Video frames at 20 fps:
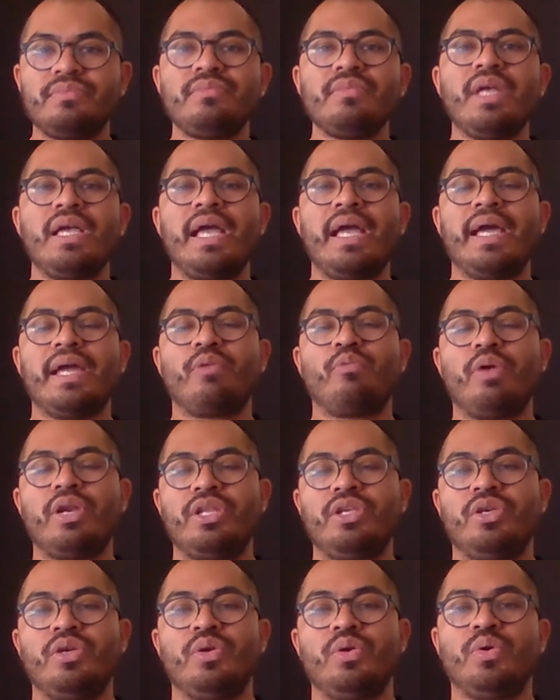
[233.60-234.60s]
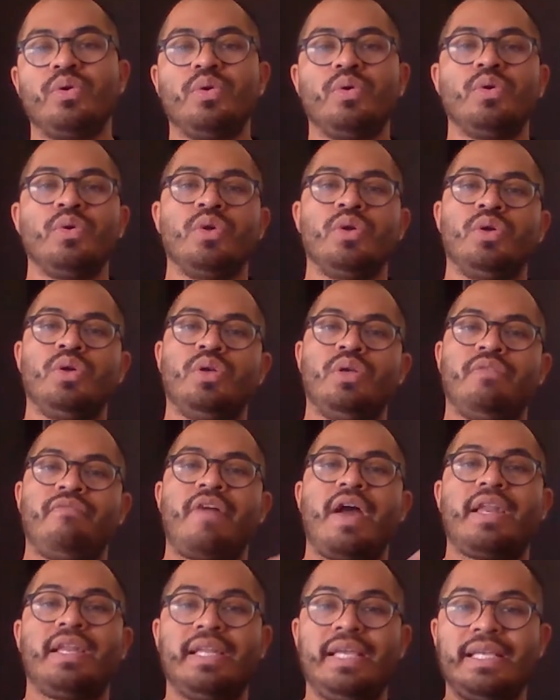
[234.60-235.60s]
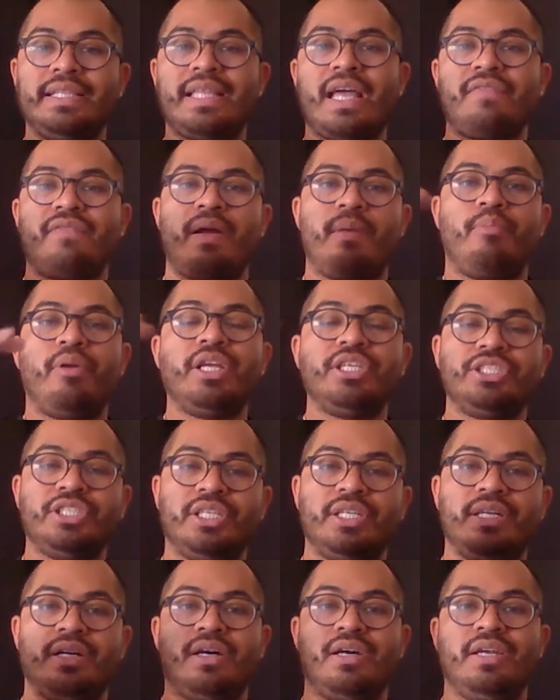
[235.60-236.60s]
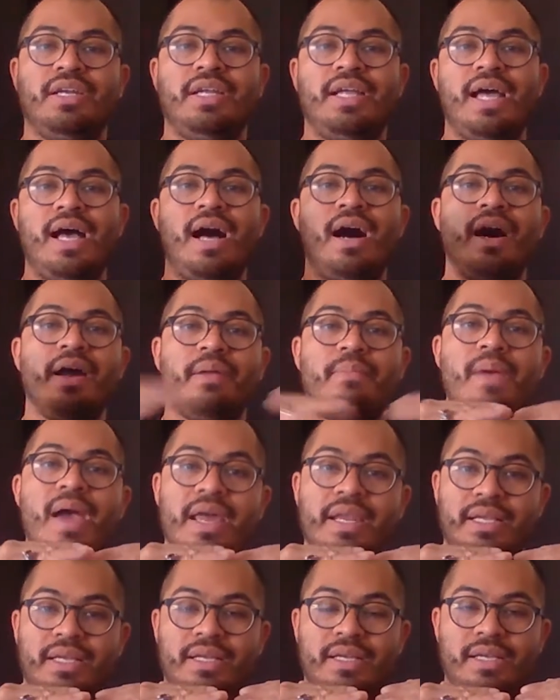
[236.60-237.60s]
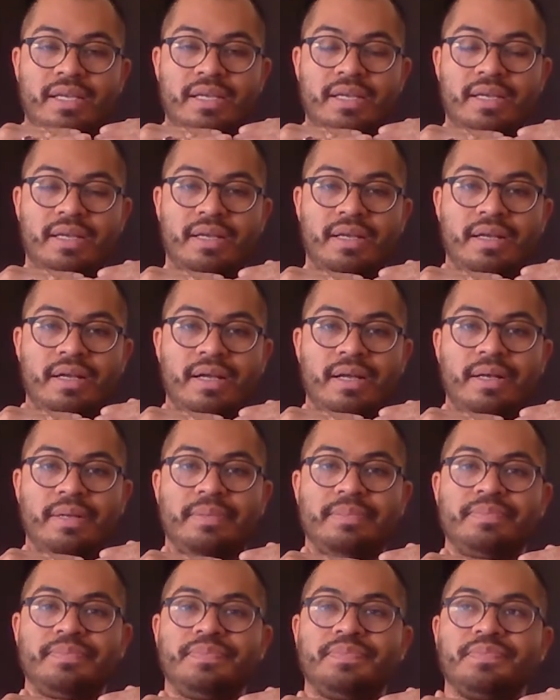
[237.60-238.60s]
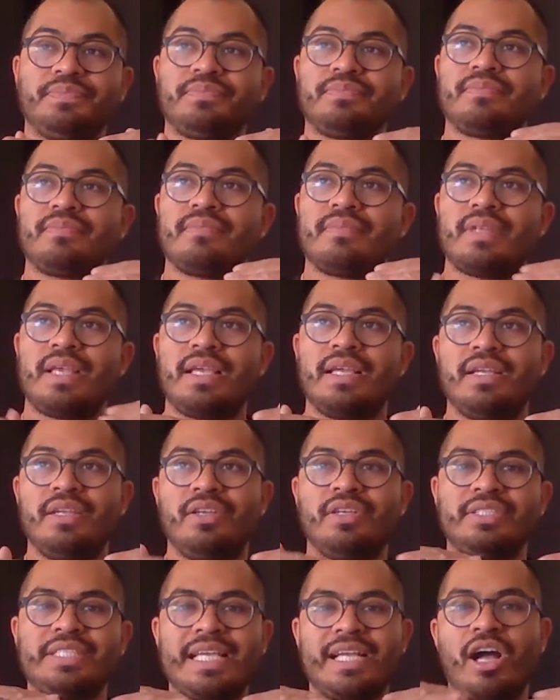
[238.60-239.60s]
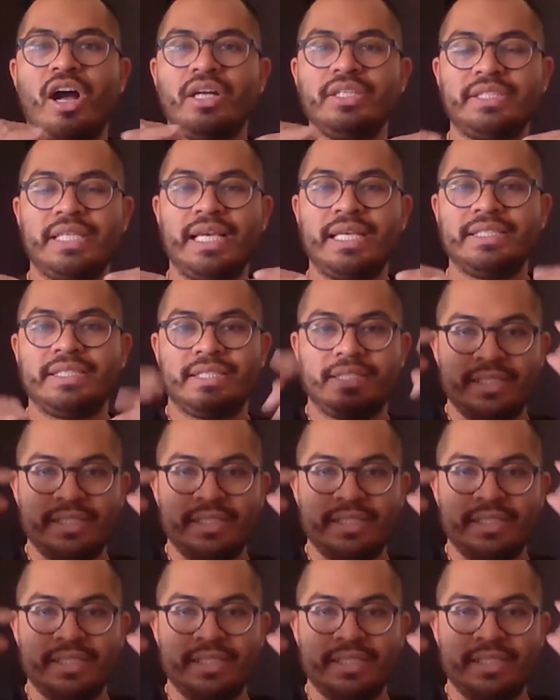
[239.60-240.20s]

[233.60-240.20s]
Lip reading: And when you finally hit that vibration on an automatic, like you can say context,